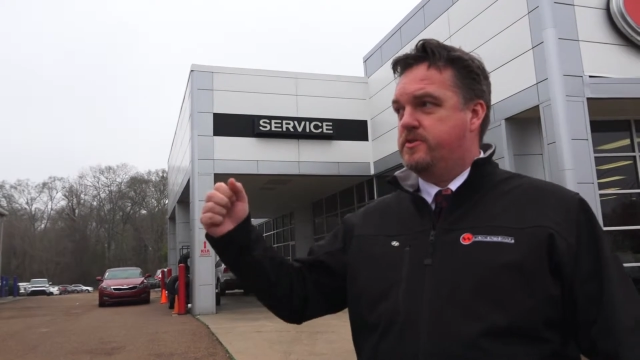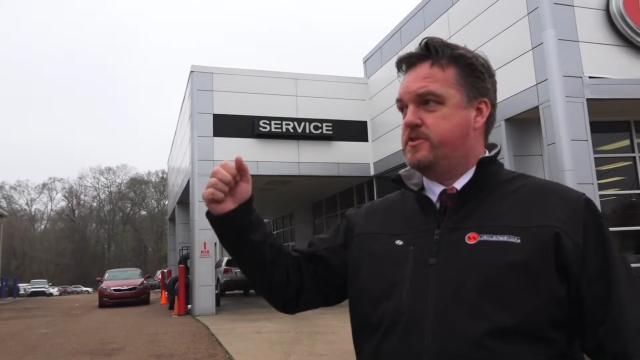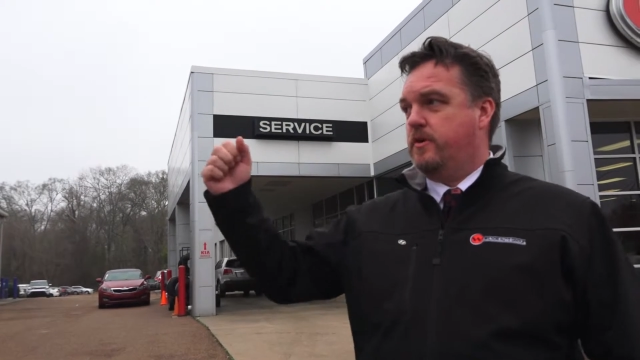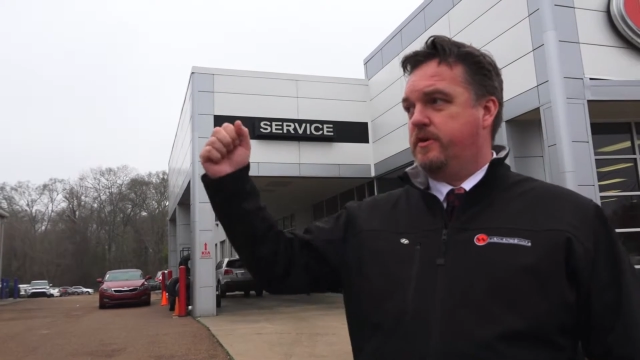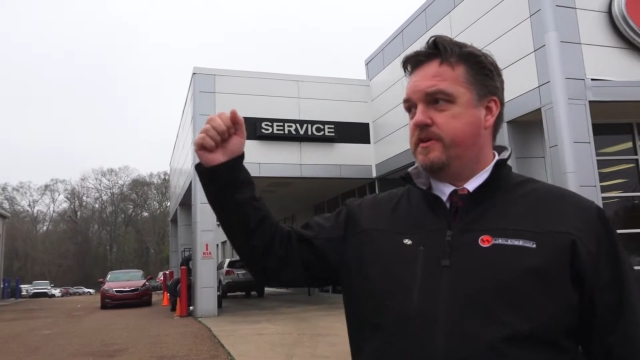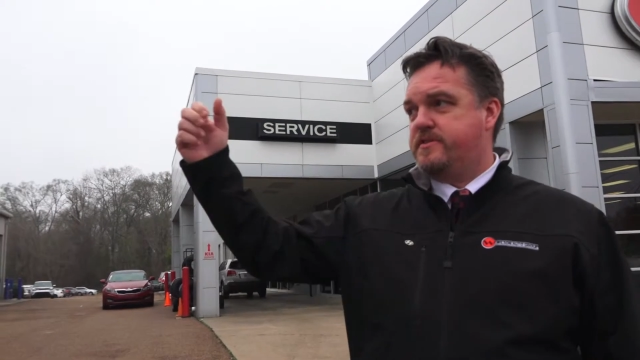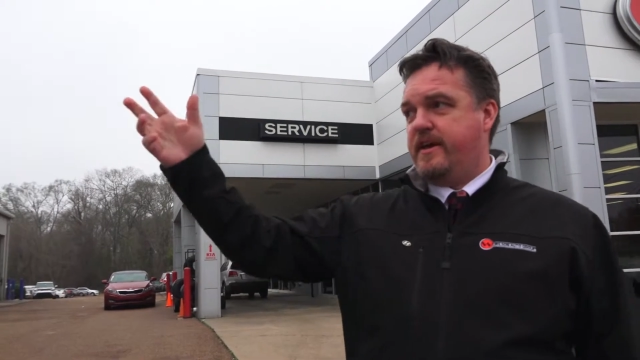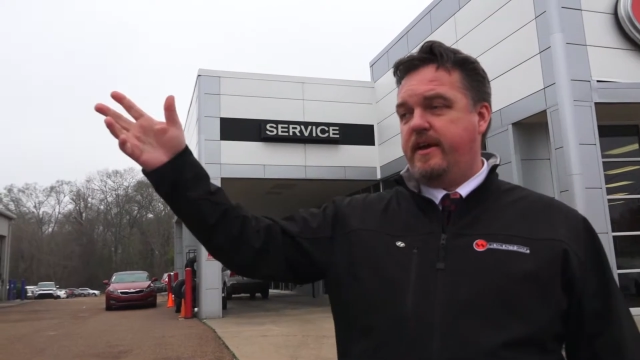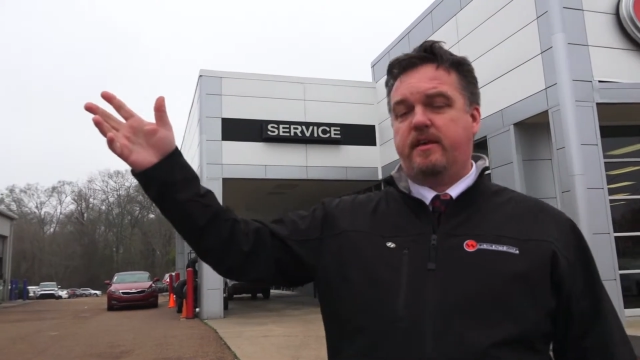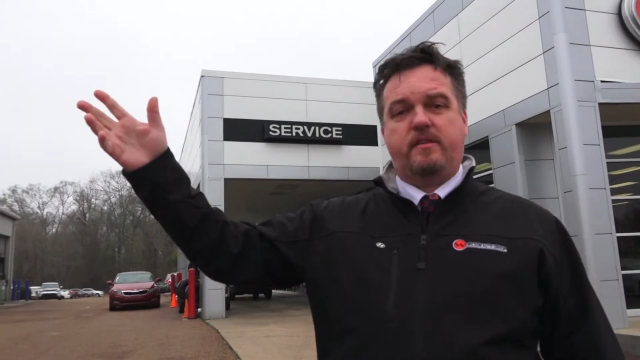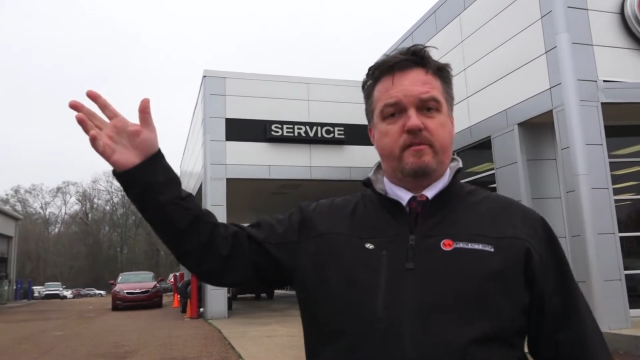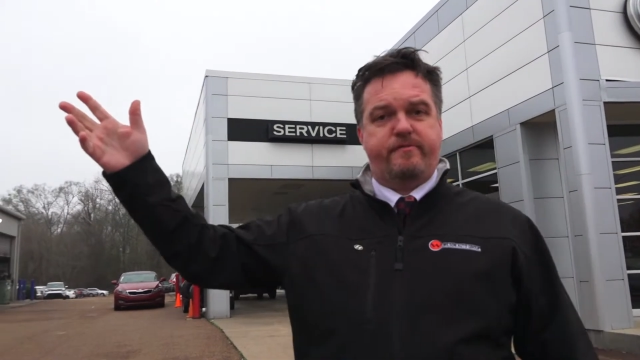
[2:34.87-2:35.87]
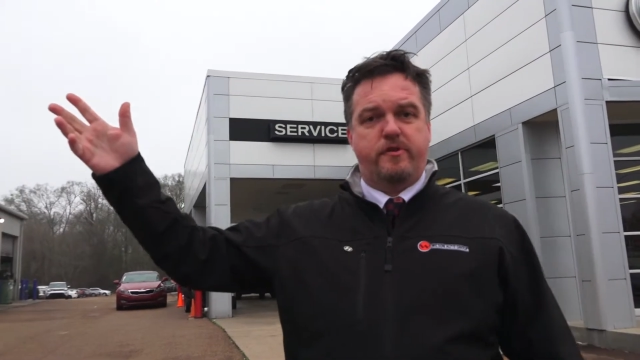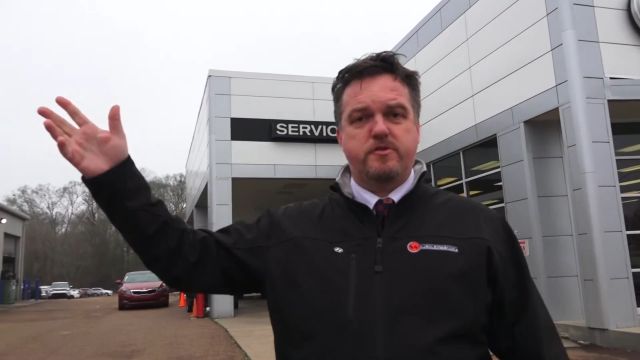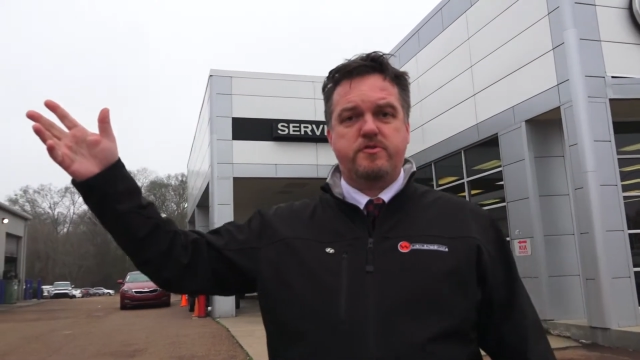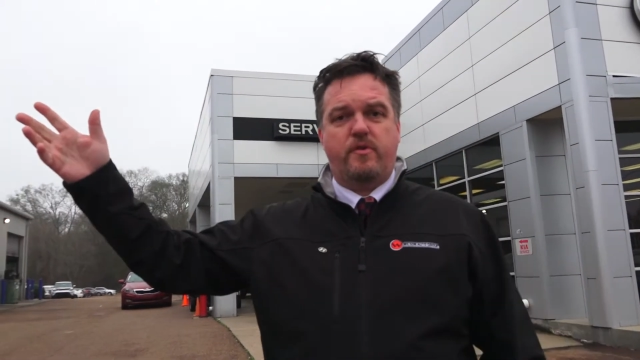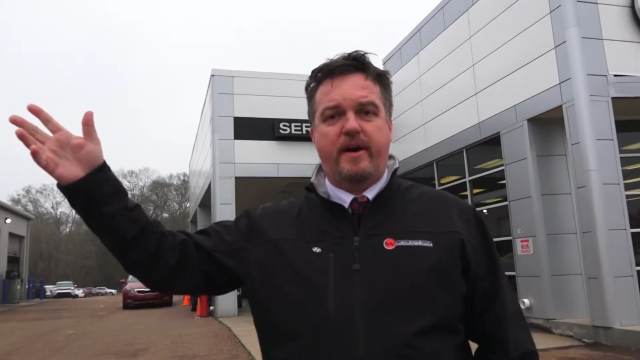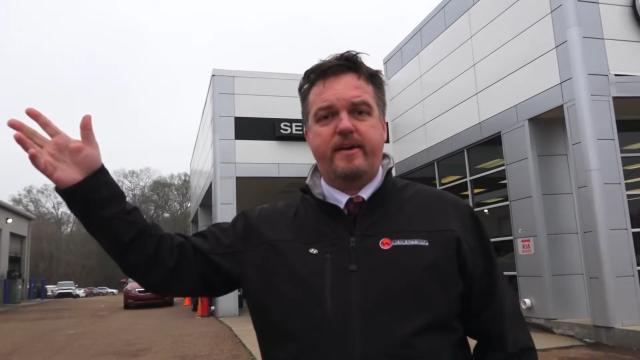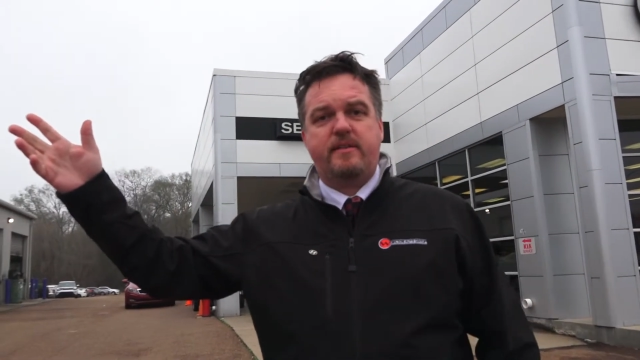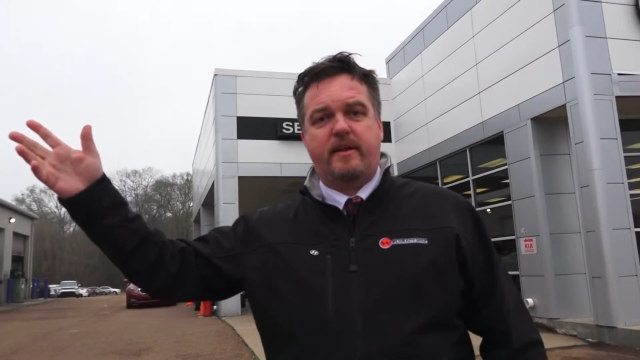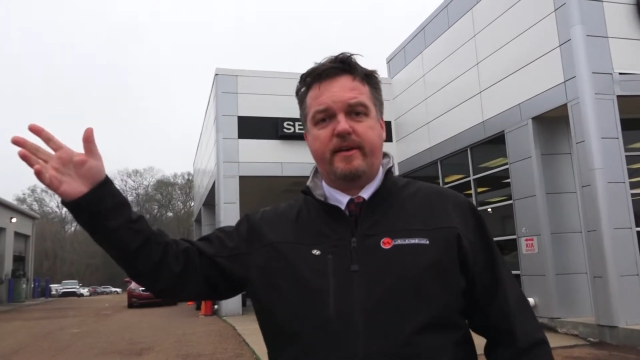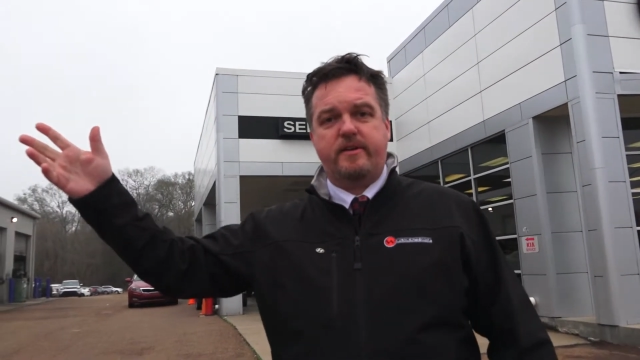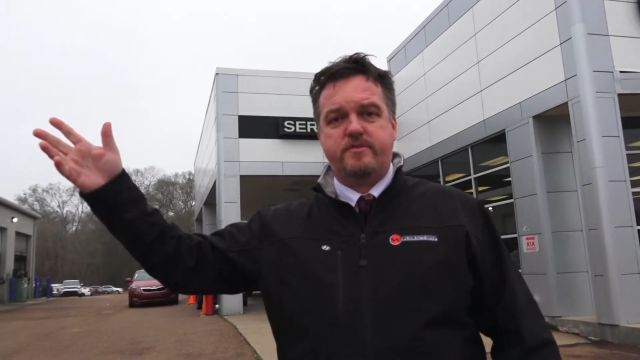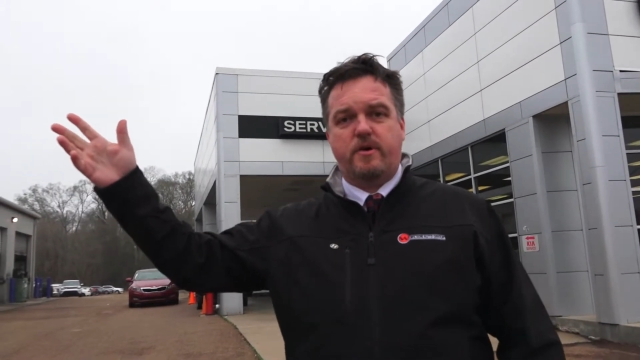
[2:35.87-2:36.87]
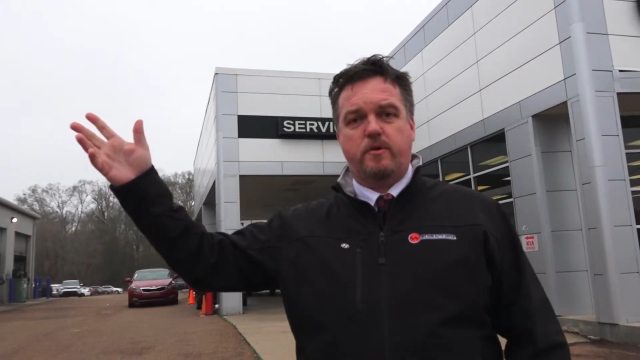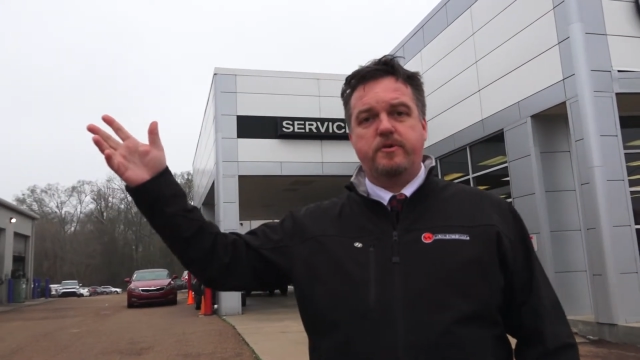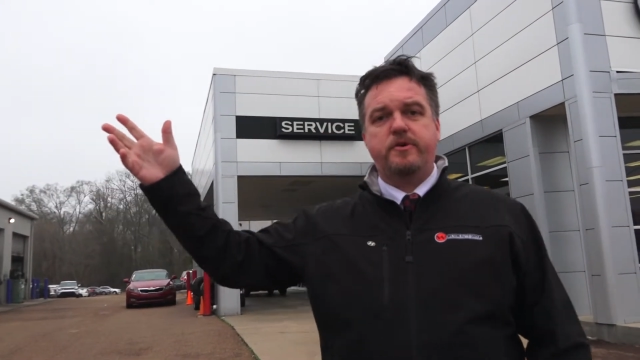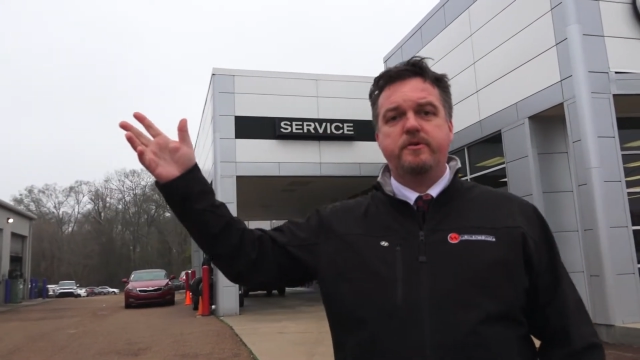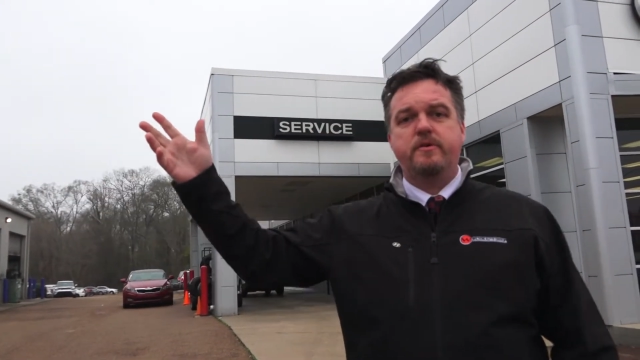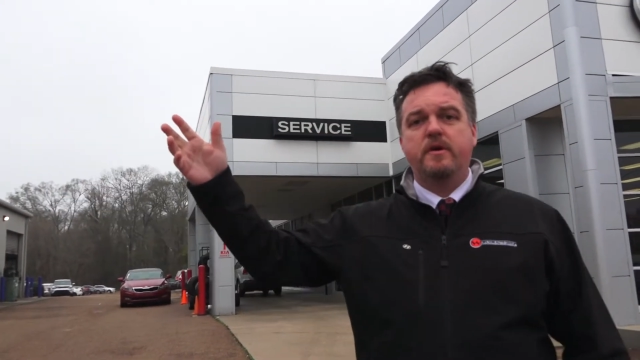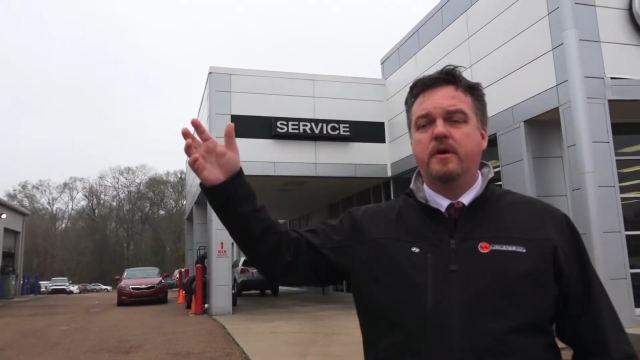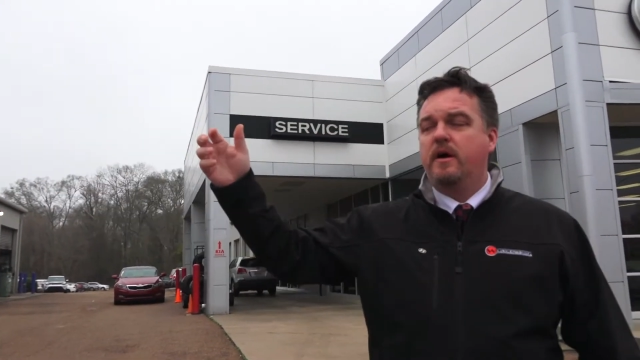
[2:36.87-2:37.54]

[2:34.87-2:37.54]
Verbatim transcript: you're still gonna take the first right, like I told you,